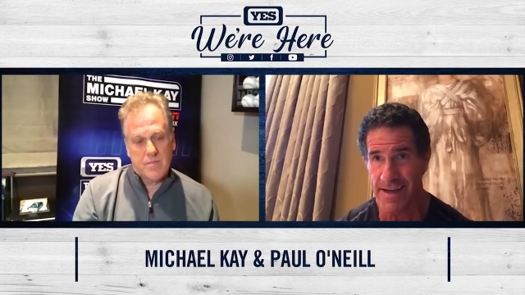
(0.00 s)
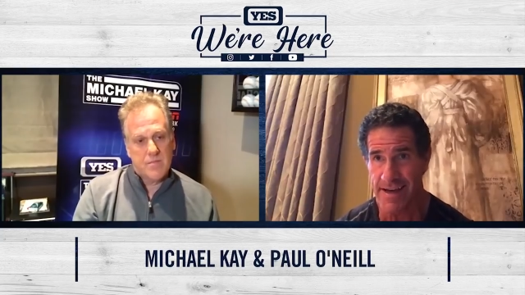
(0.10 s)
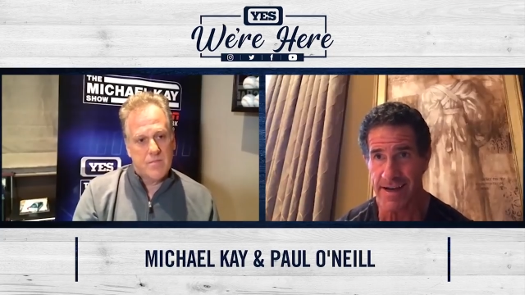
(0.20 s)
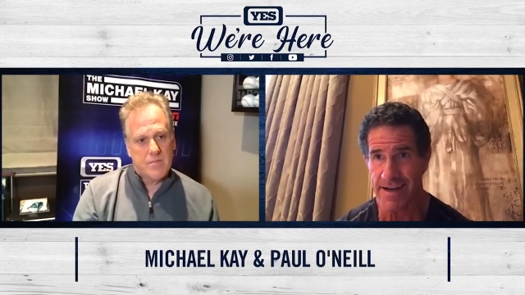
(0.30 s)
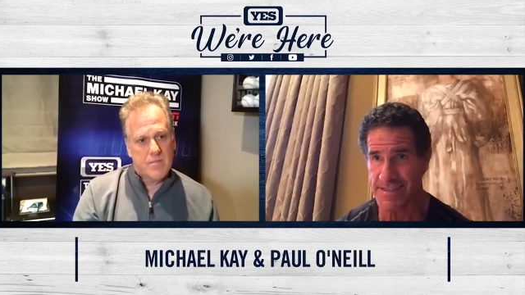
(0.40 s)

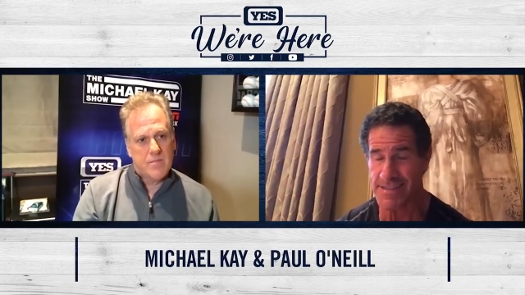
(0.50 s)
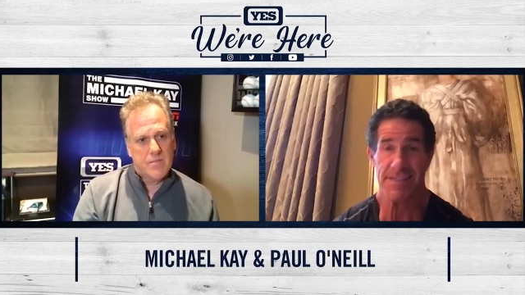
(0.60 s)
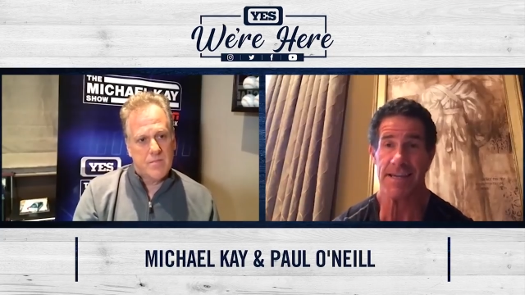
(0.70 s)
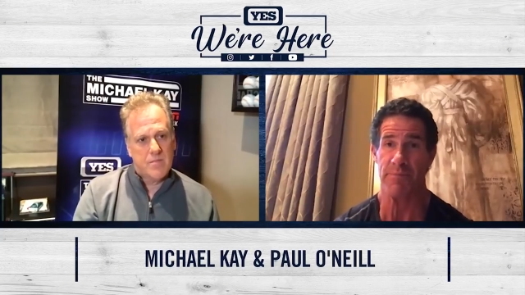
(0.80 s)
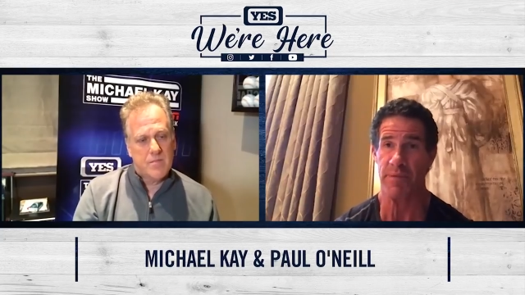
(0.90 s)
Speaker 1: Uh, it's just
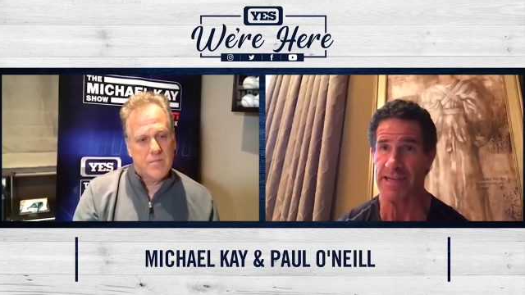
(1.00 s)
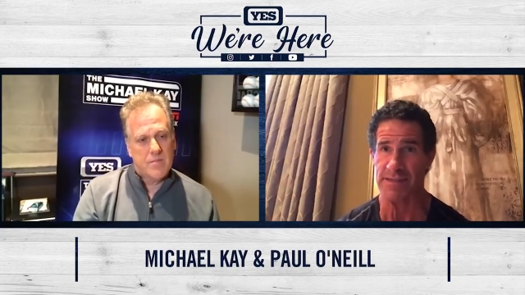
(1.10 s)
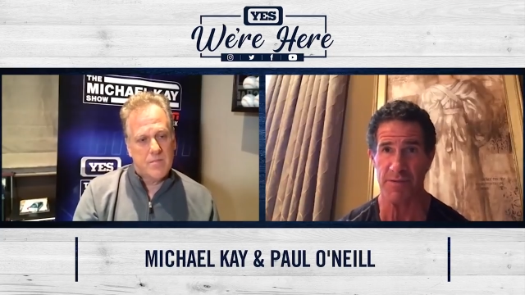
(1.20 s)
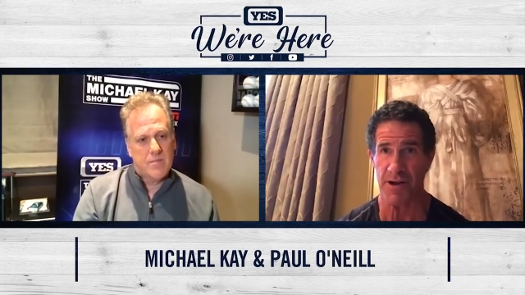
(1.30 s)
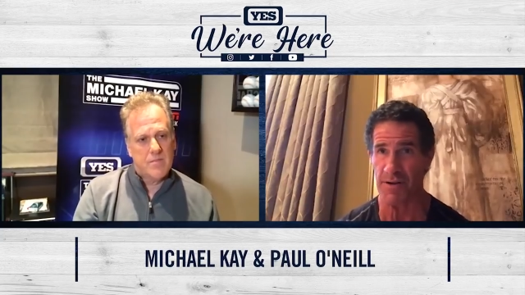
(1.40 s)
not
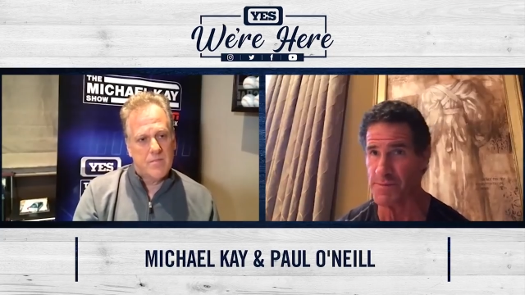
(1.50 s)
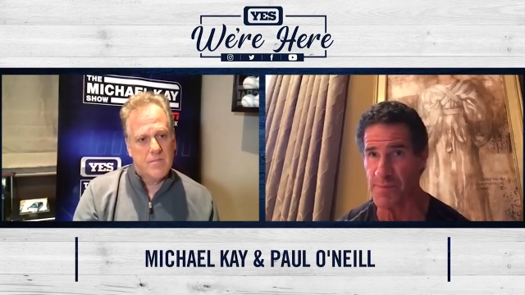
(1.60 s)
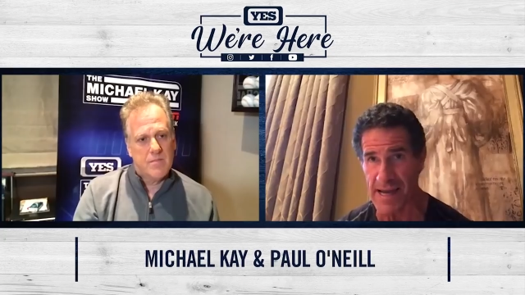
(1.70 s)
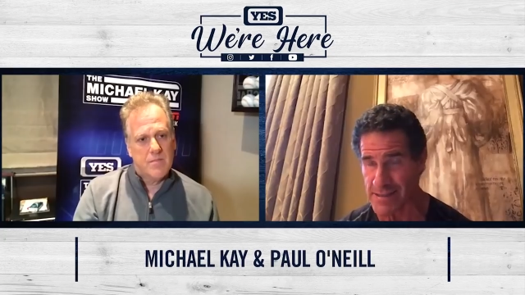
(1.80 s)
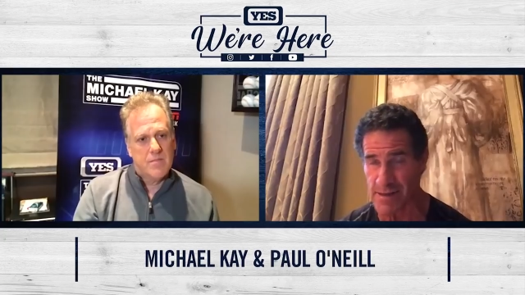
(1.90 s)
baseball, it's
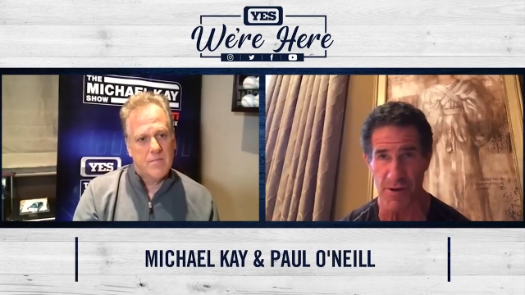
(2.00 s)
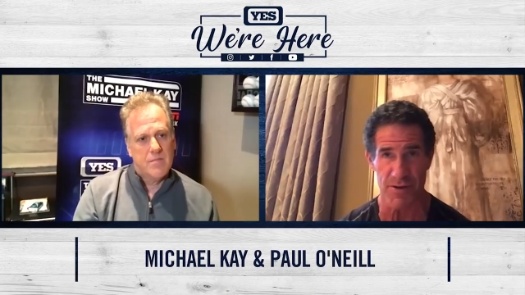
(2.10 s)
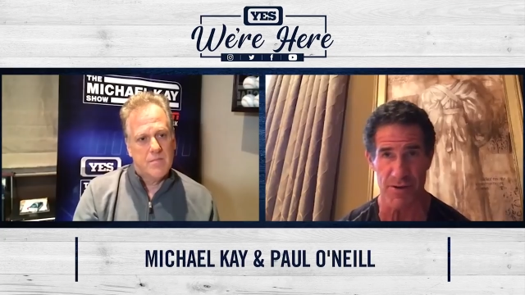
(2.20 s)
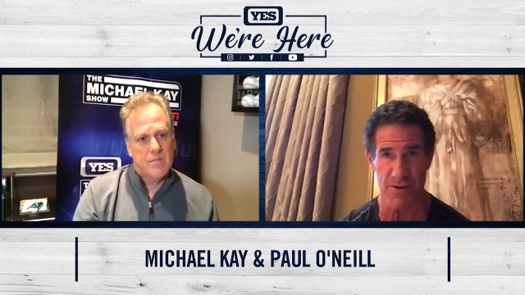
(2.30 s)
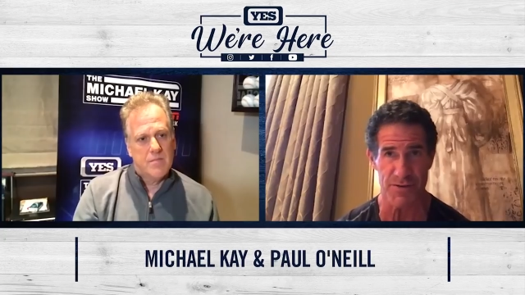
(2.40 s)
basketball,
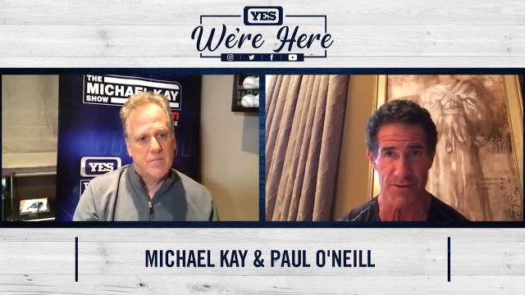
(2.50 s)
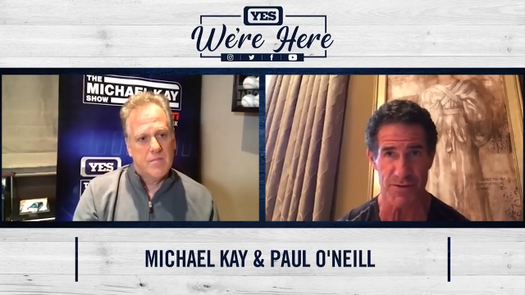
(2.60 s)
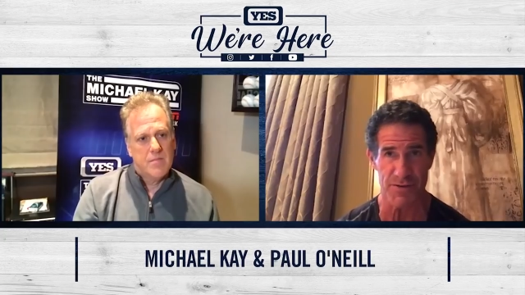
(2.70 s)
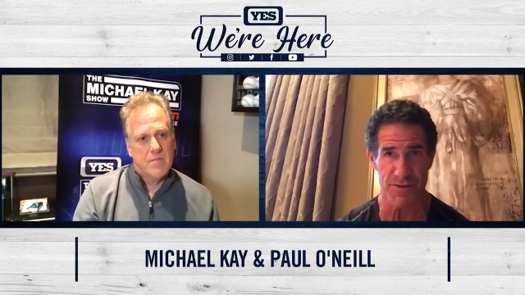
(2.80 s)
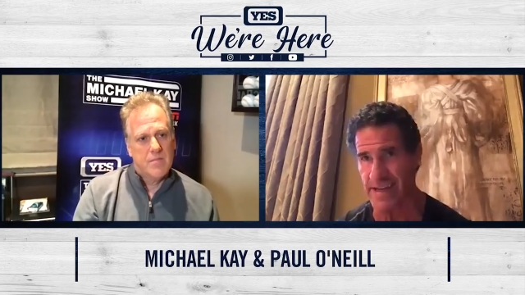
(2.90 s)
football.